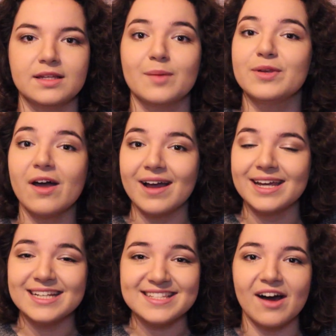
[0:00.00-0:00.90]
Number
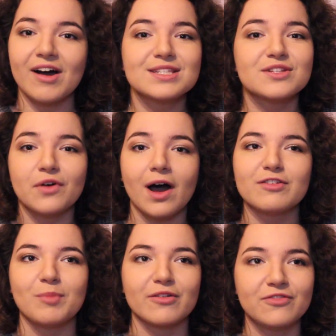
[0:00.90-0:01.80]
9 is that I
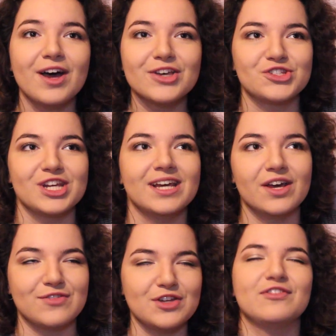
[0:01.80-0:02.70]
survived my first year
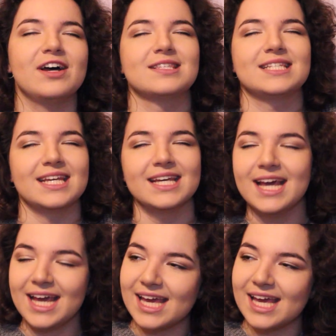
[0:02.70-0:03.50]
of university.